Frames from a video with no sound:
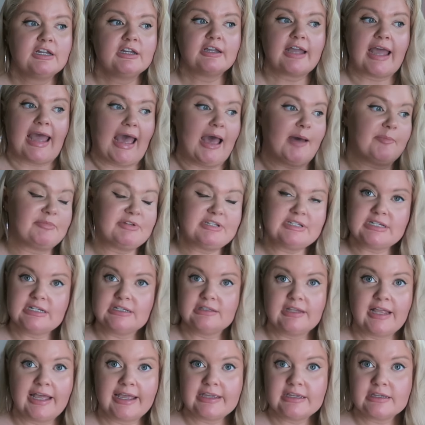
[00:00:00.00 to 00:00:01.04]
happen to
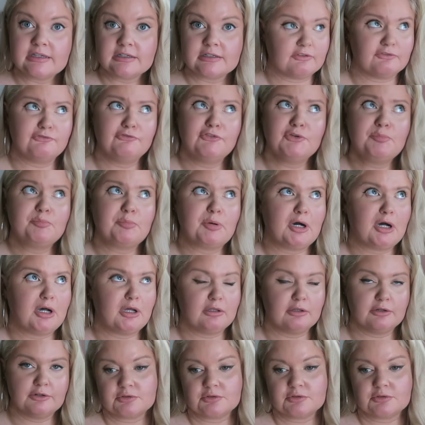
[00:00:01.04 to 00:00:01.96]
like football